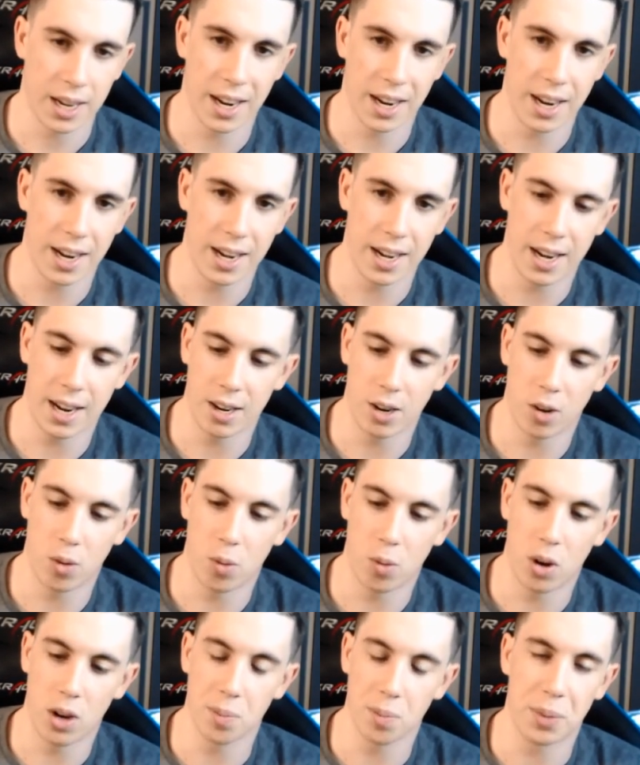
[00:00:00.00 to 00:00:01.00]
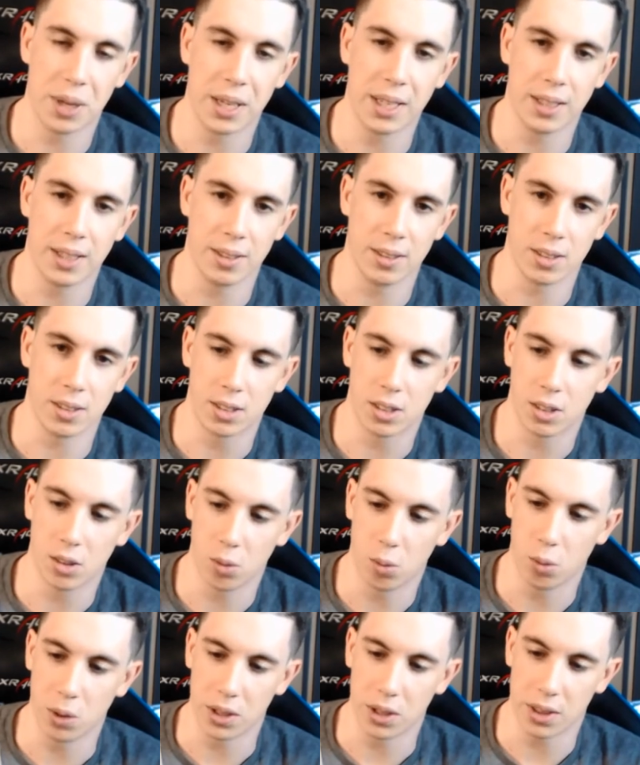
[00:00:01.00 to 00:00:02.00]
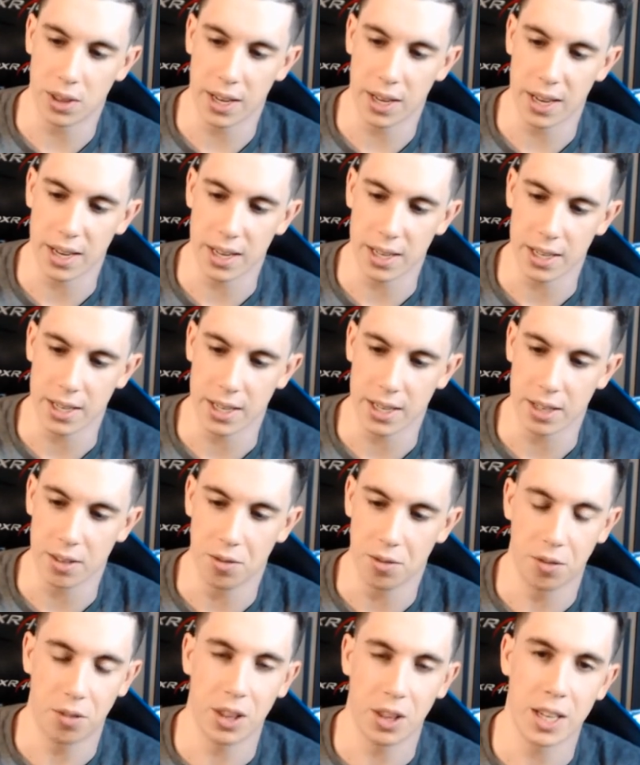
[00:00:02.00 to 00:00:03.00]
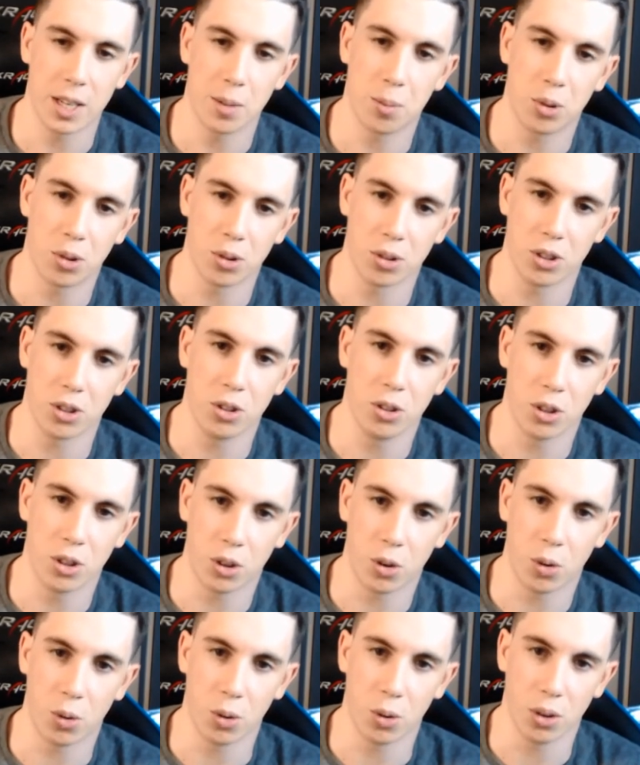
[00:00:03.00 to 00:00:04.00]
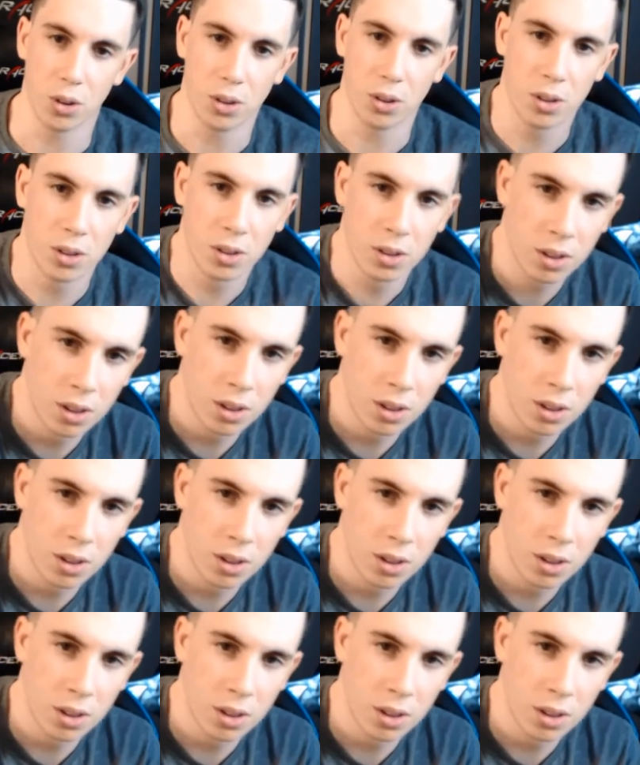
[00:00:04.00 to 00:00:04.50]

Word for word: and I don't want pins with a inflatable unicorn